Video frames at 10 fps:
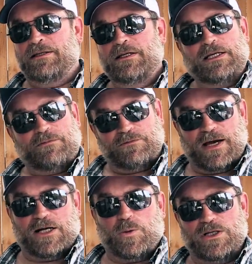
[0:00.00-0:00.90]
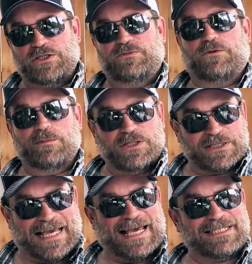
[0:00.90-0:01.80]
If you've got a question for me,
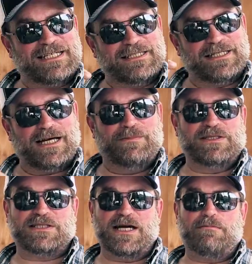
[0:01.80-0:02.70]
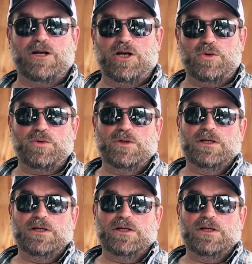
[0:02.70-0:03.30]
just ask it in the comments down below.